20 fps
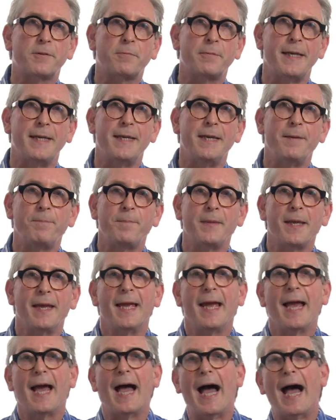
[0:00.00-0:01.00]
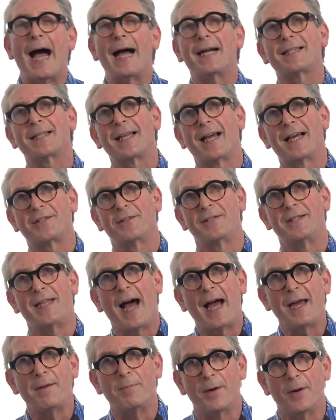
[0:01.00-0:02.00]
3 acts as a
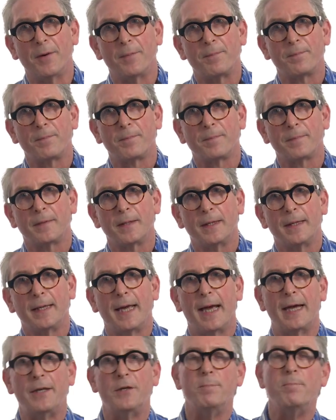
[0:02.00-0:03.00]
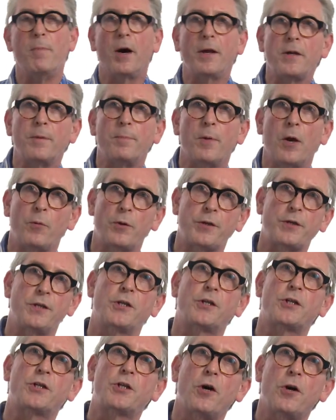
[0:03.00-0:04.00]
dimer, and the monomer, which is
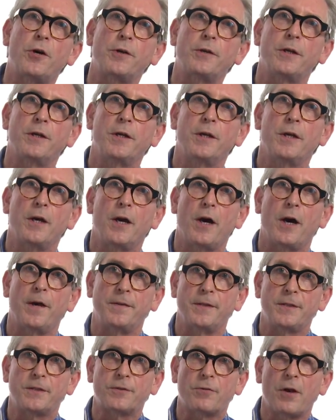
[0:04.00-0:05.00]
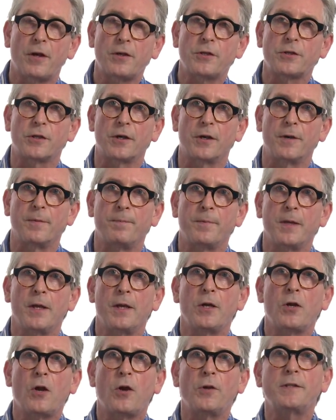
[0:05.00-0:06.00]
shown on this structure,
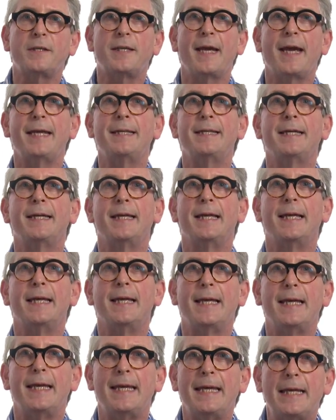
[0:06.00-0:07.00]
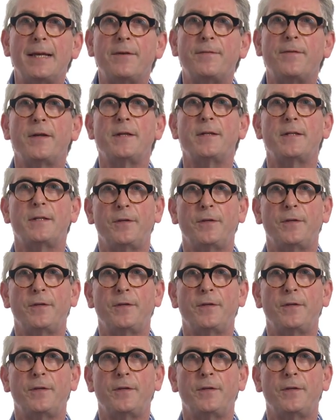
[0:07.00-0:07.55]
contains 11